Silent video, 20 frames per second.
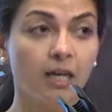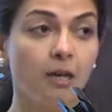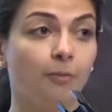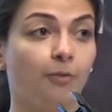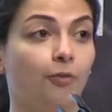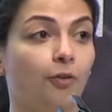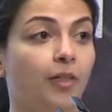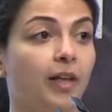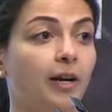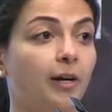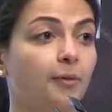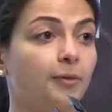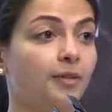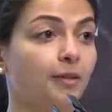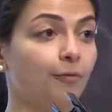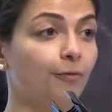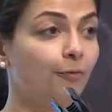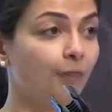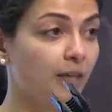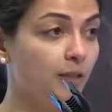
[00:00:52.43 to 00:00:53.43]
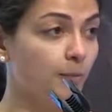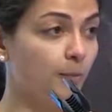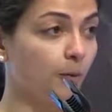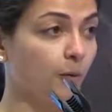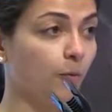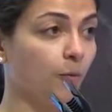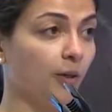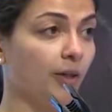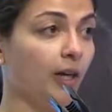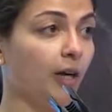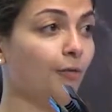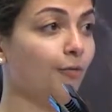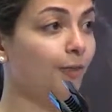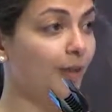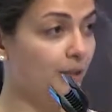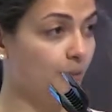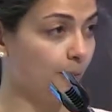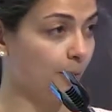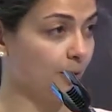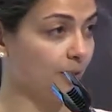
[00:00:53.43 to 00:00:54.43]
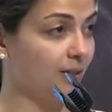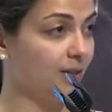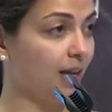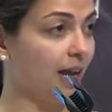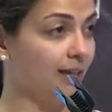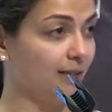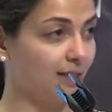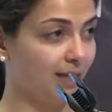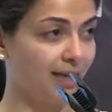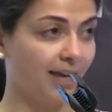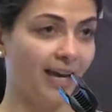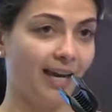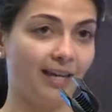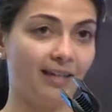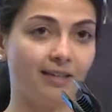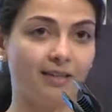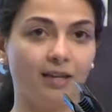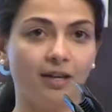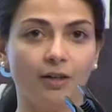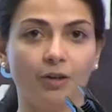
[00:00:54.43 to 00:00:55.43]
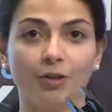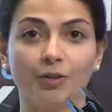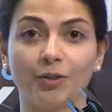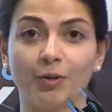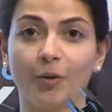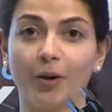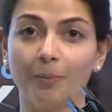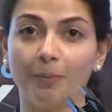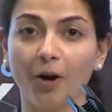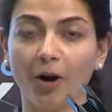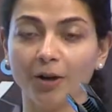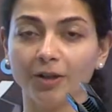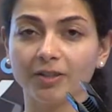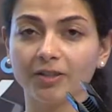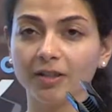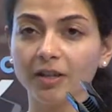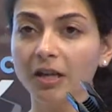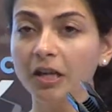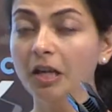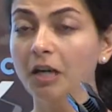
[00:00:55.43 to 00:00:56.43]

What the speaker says: Before that, I was at Facebook working on Facebook's SDKs and also on Parse.